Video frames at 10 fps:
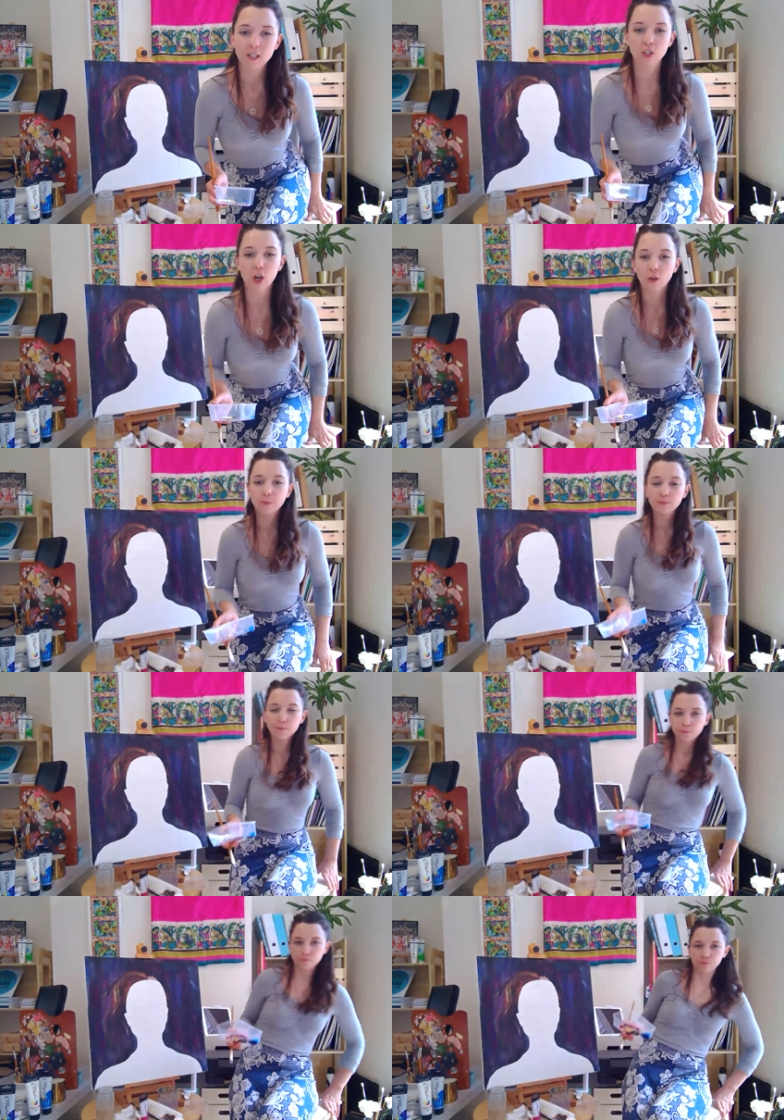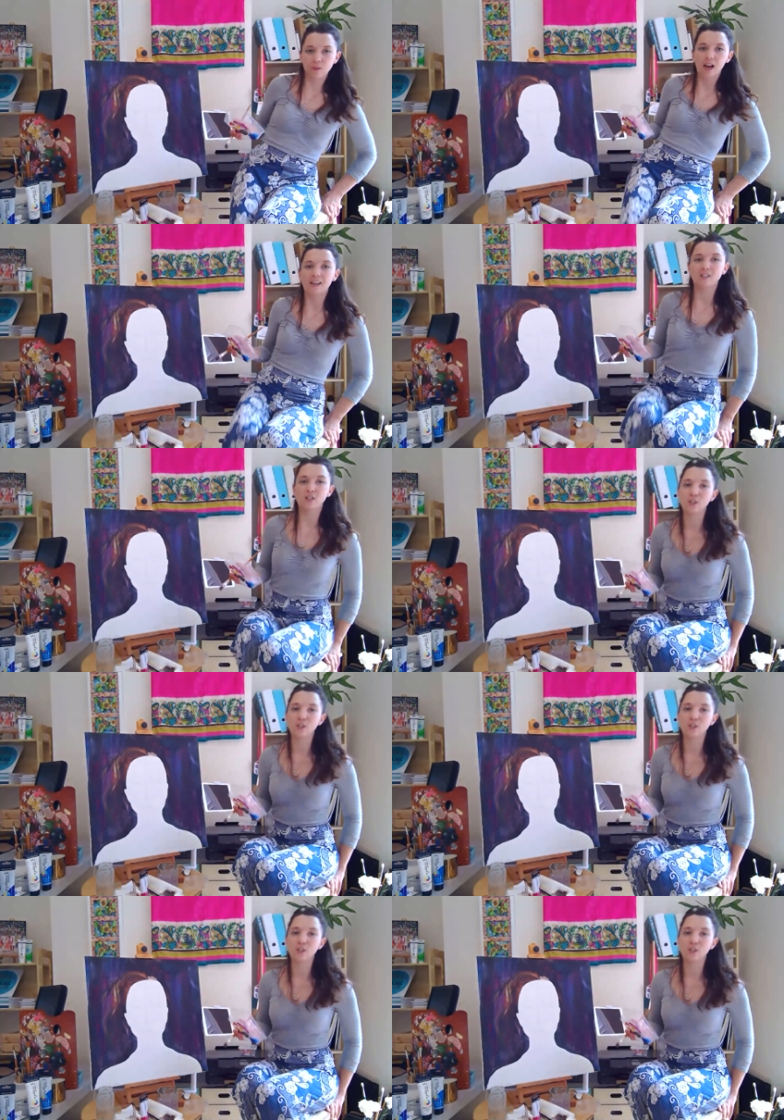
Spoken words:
So I had